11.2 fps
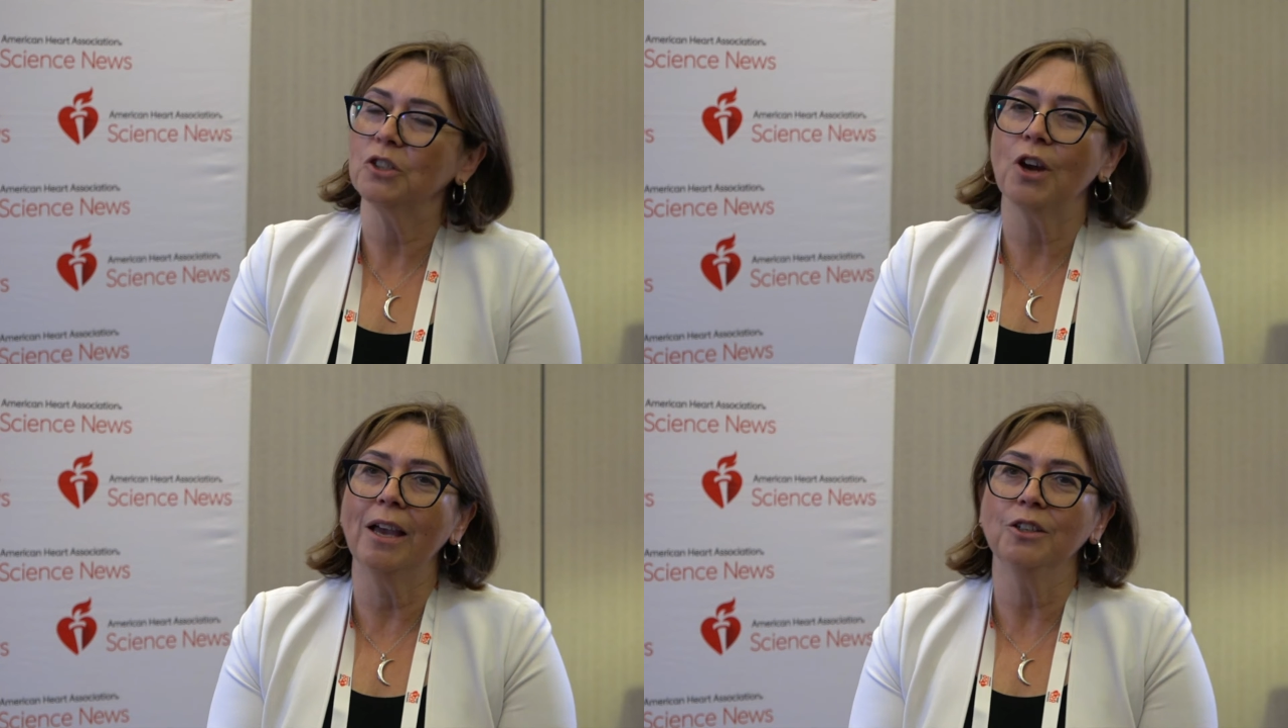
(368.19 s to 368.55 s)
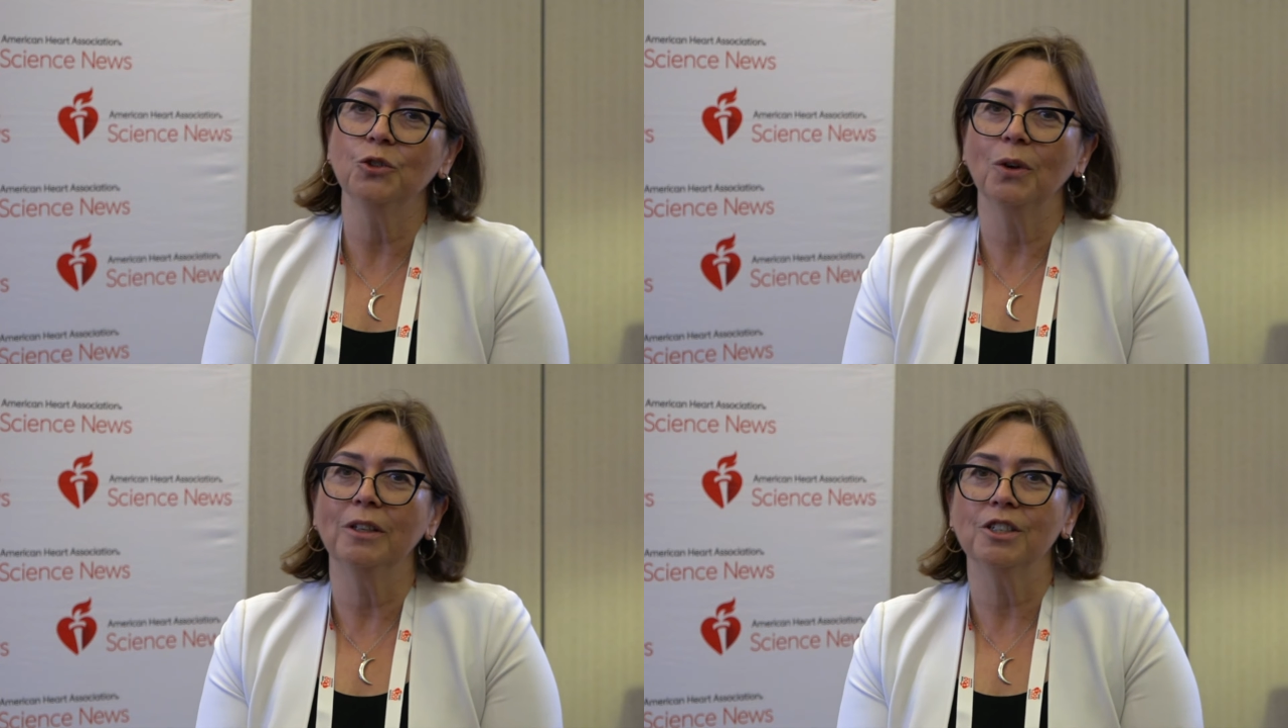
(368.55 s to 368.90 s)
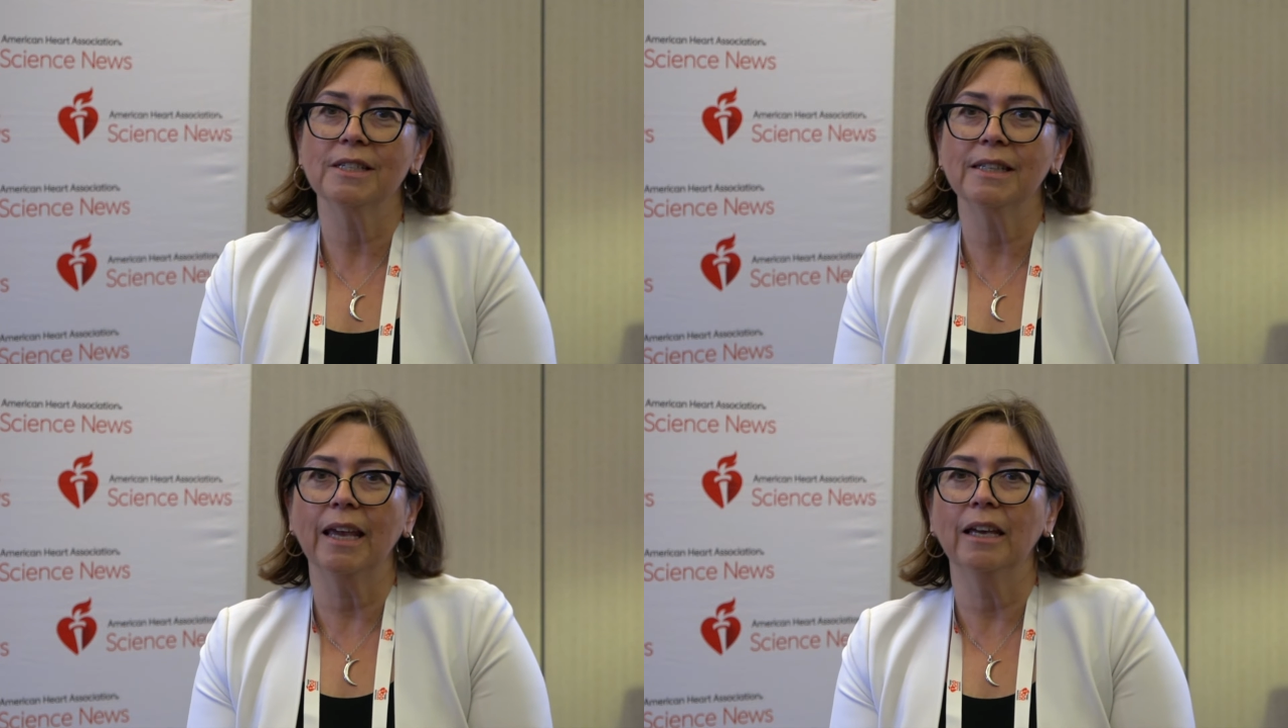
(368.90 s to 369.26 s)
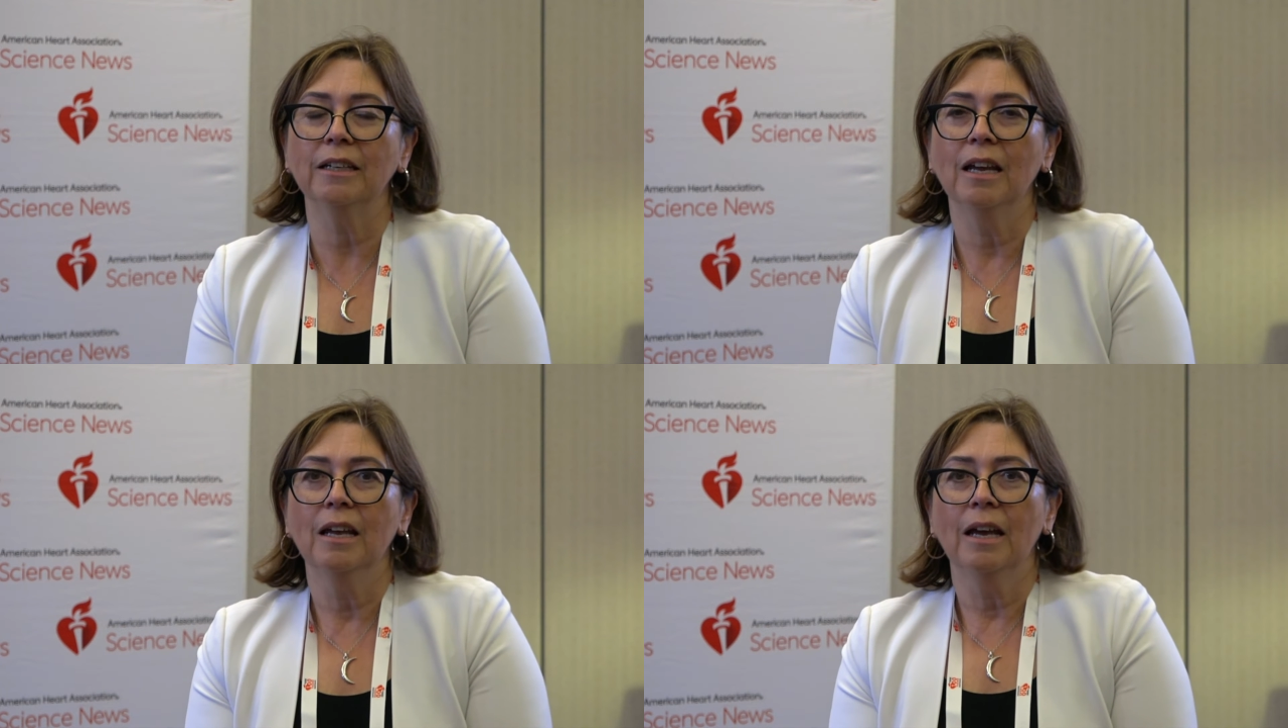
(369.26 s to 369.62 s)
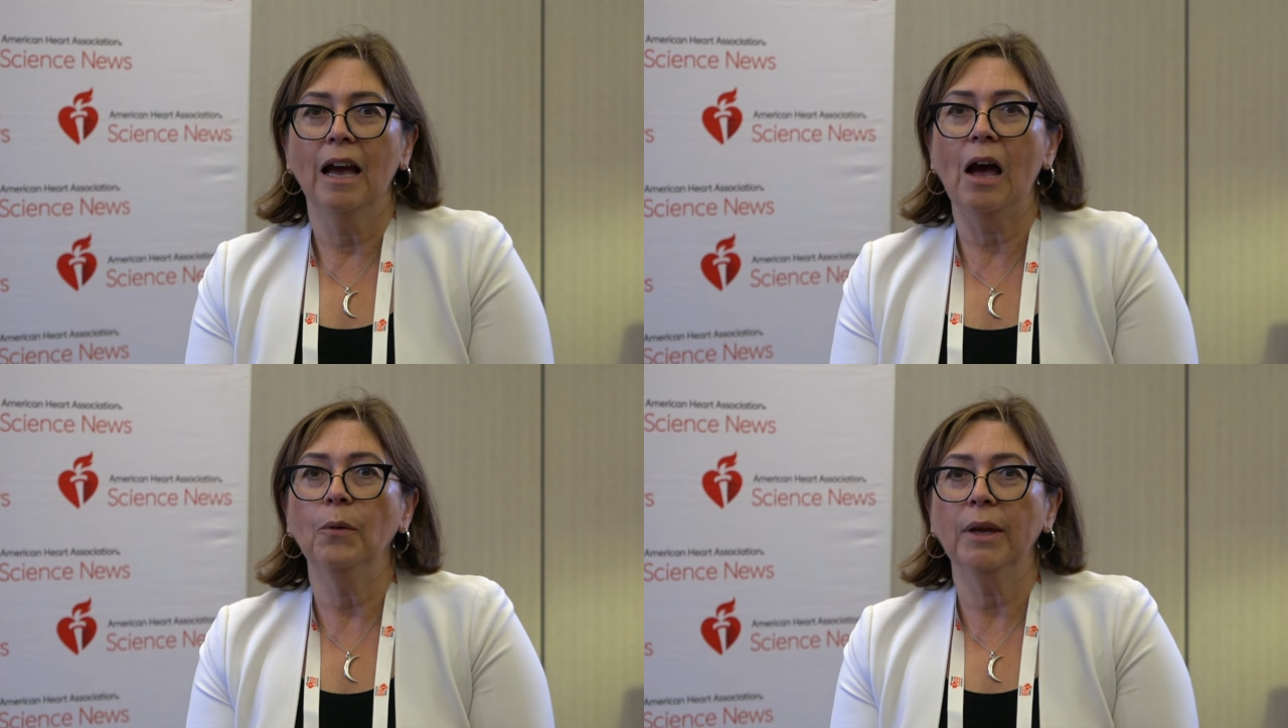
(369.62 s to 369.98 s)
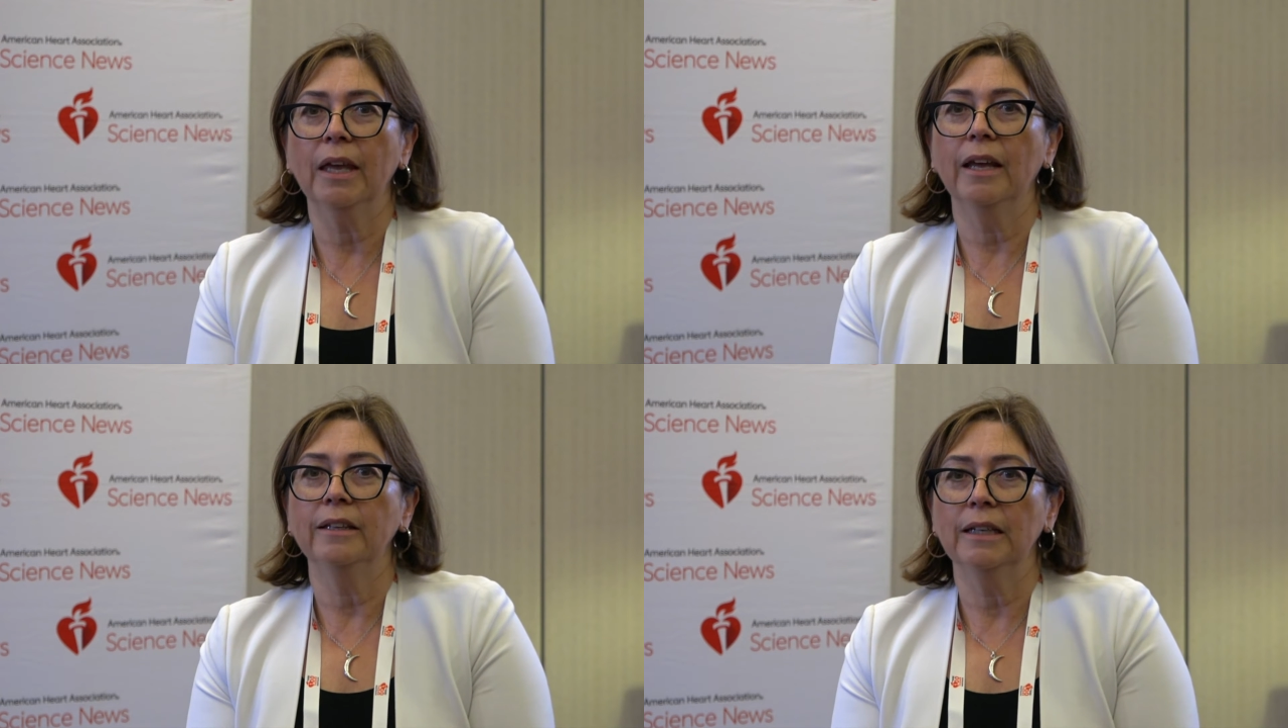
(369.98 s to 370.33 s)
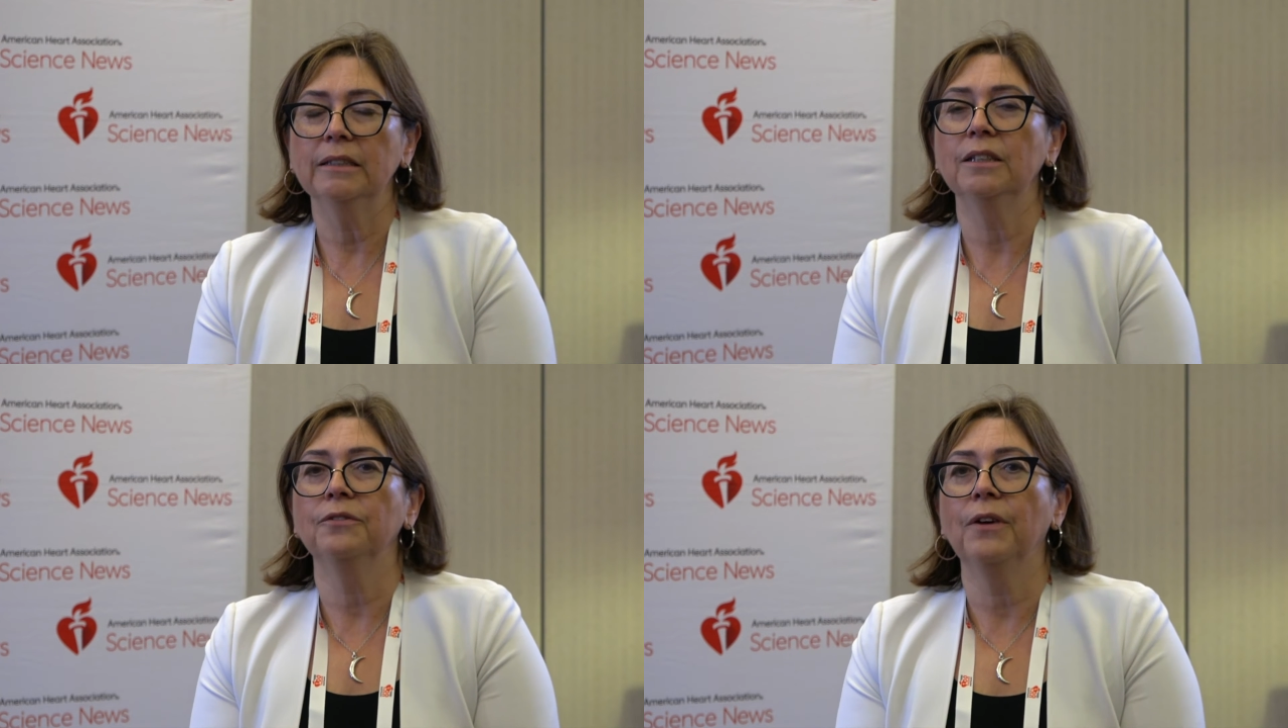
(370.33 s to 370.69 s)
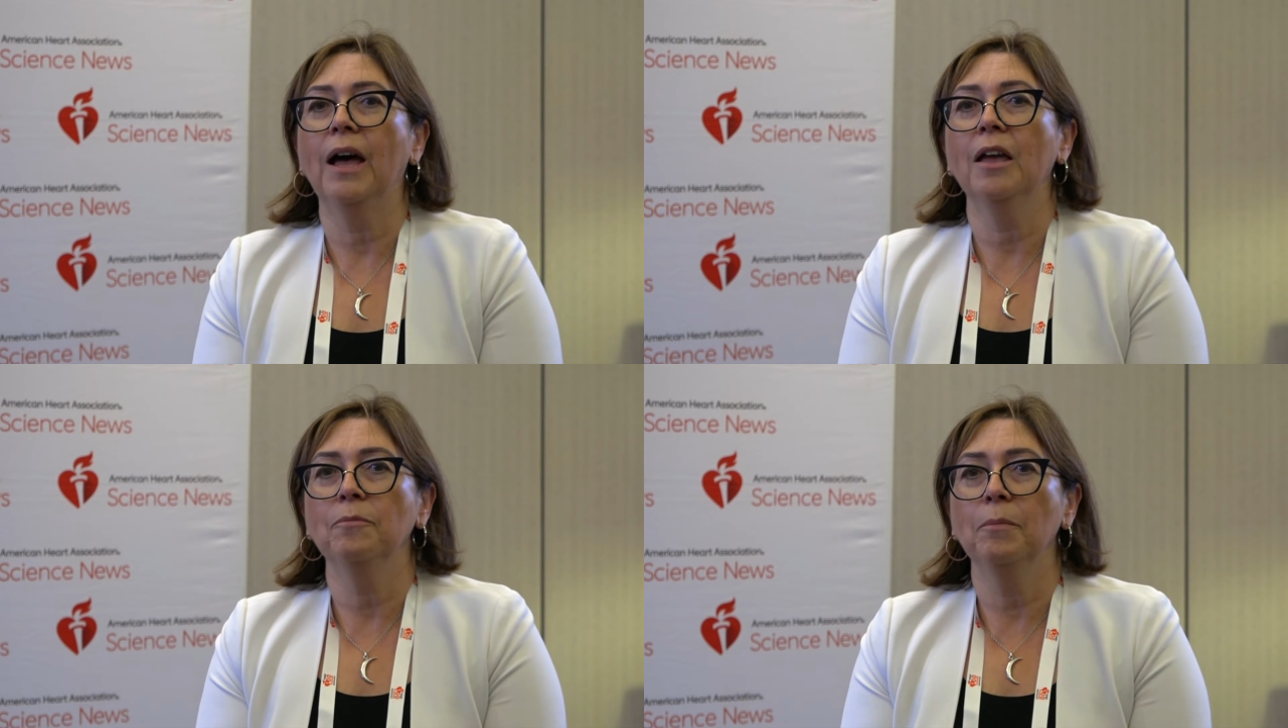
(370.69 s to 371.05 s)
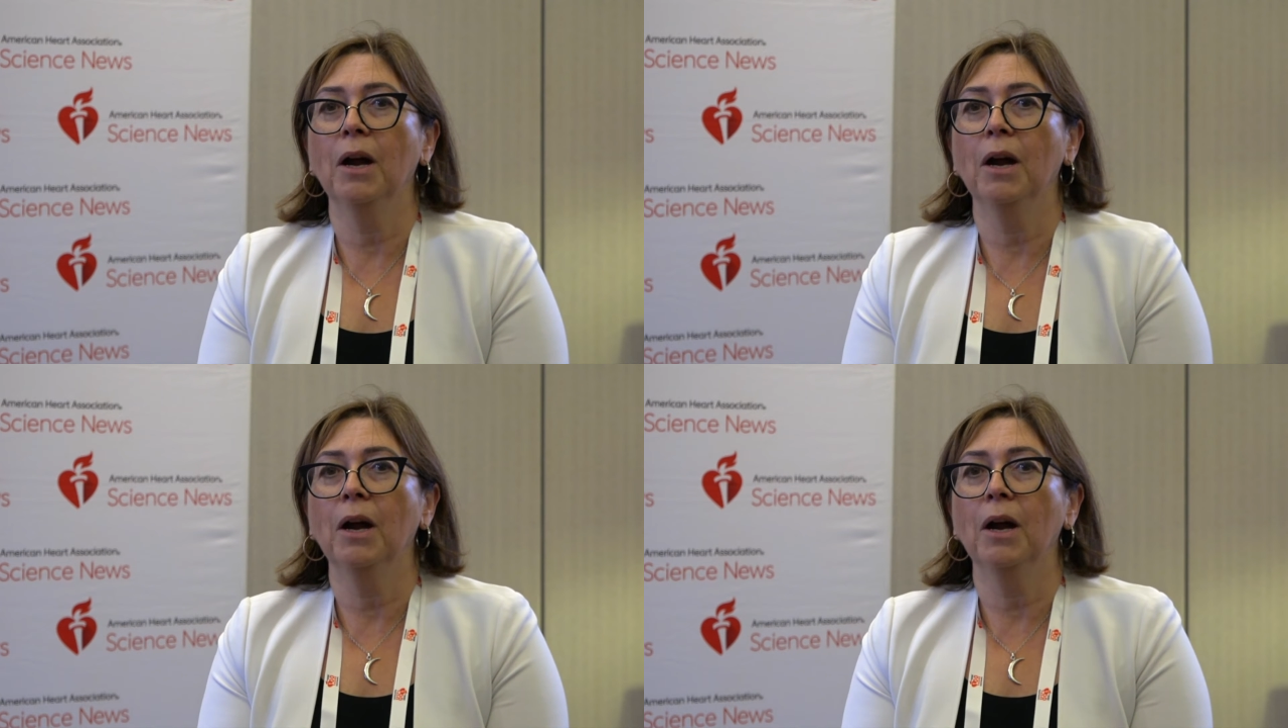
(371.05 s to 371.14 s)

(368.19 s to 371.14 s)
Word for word: We're trying to understand how we can identify